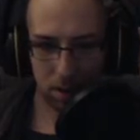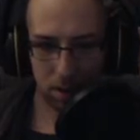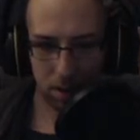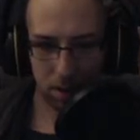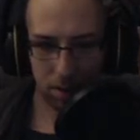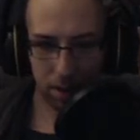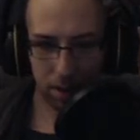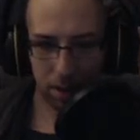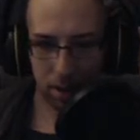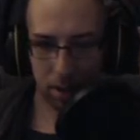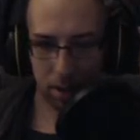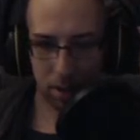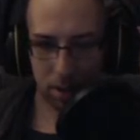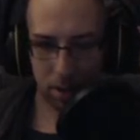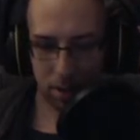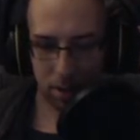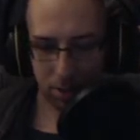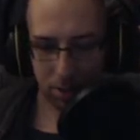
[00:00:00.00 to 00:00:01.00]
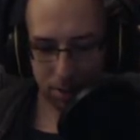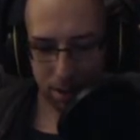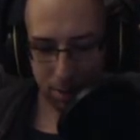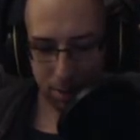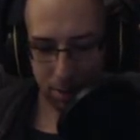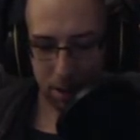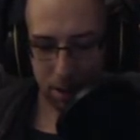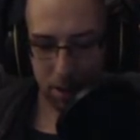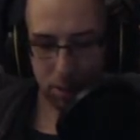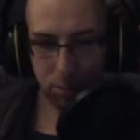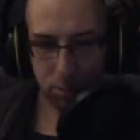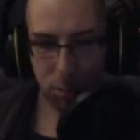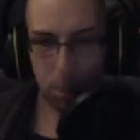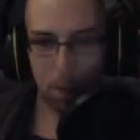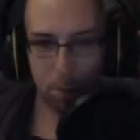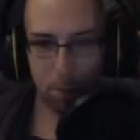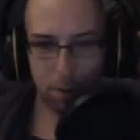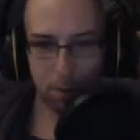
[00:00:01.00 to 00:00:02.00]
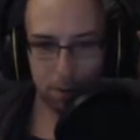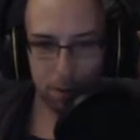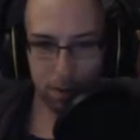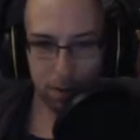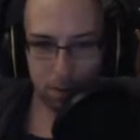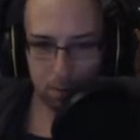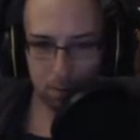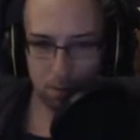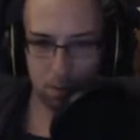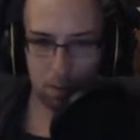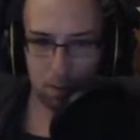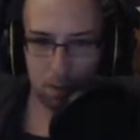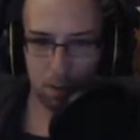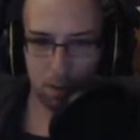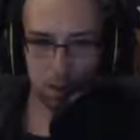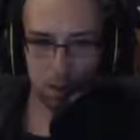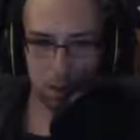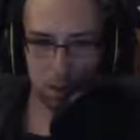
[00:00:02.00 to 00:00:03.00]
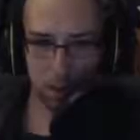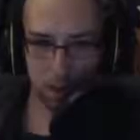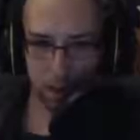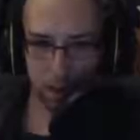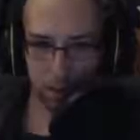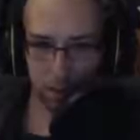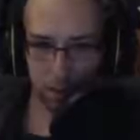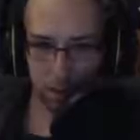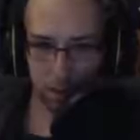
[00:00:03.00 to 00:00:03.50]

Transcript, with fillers: Okay. Now I was gonna make a nice weapon, right? Can I do that